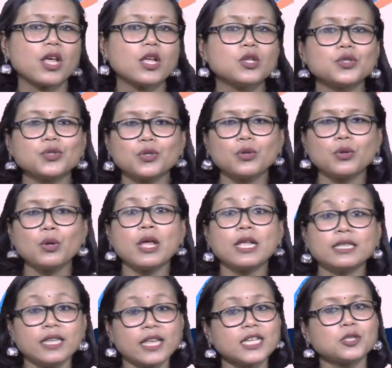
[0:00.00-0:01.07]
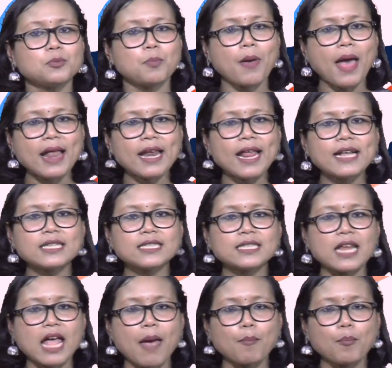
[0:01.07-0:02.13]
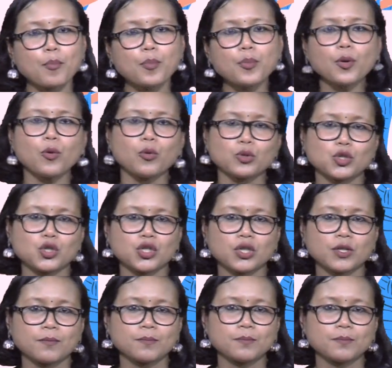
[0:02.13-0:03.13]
So this balanced approach,